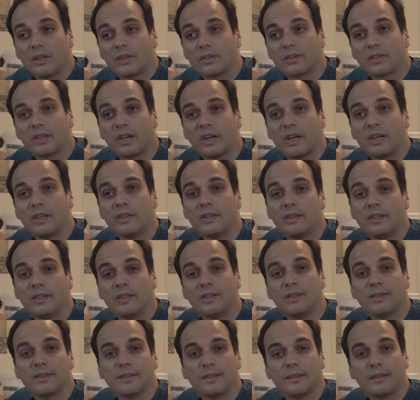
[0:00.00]
side
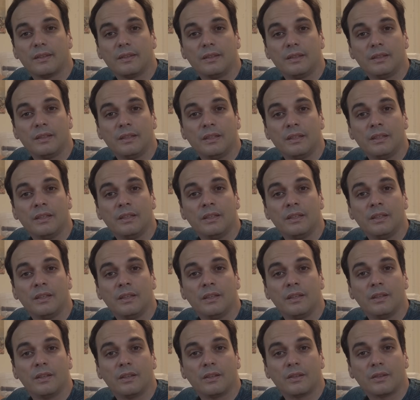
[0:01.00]
is
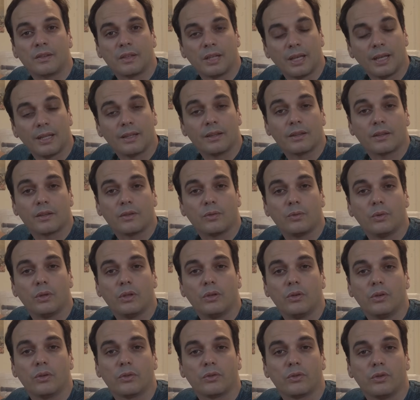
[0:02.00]
the tent
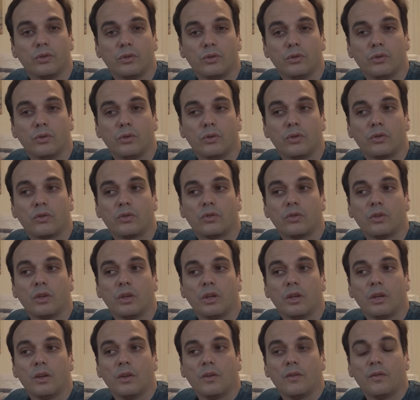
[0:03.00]
we're going to use
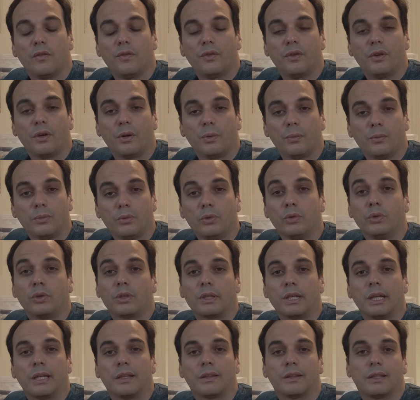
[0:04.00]
from
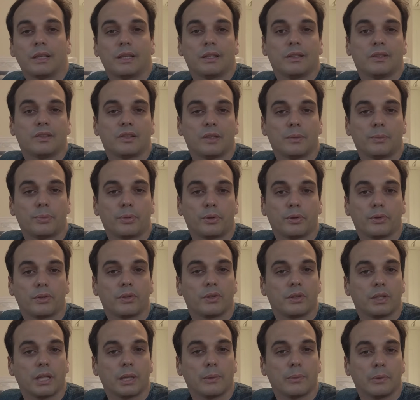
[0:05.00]
Norway. That is a
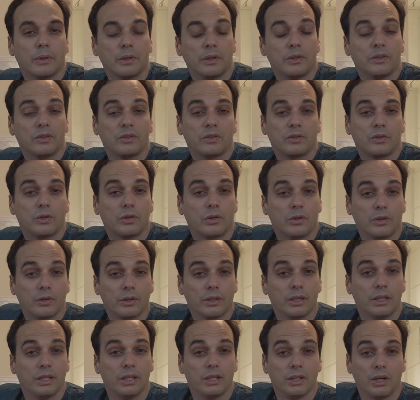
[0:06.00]
prototype that is
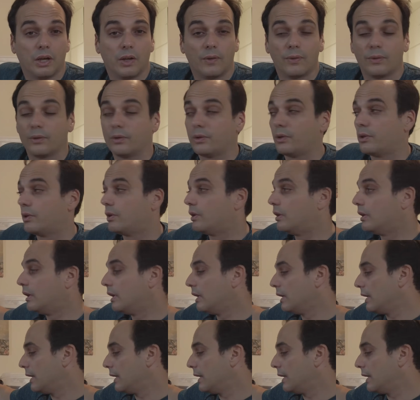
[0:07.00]
currently under